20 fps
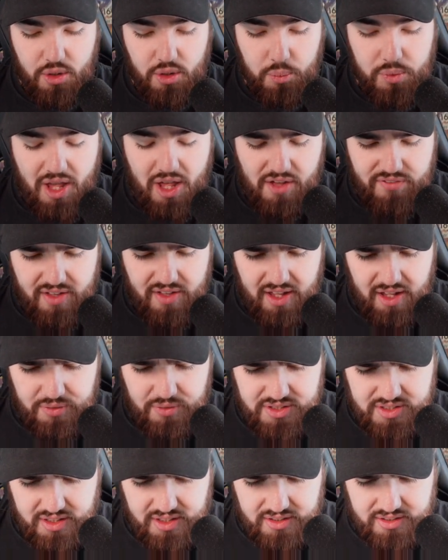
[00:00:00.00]
We have a,
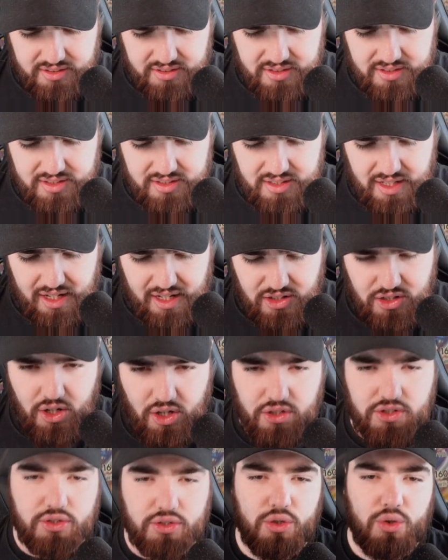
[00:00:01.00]
what's this? This is a
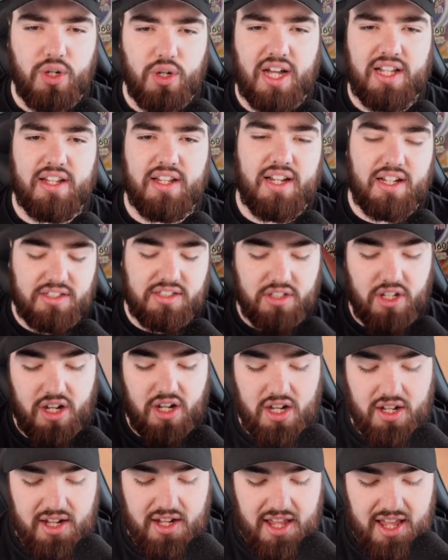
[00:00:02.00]
Toxel, and the next
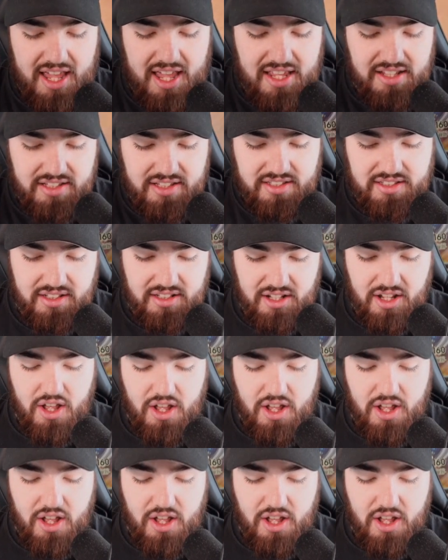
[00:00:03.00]
card is